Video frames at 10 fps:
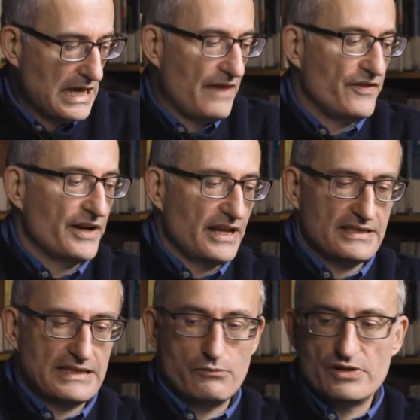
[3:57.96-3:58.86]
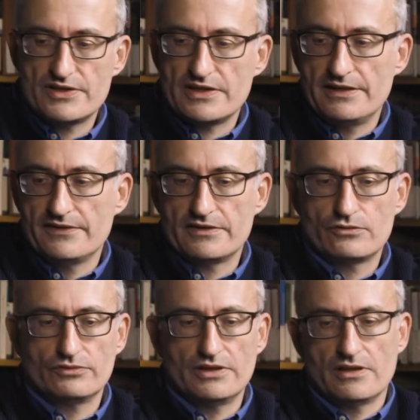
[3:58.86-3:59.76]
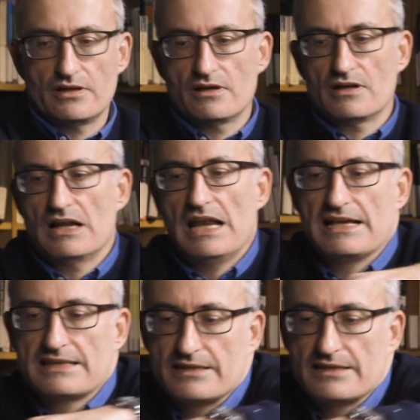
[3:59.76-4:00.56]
And the rest I will send to the last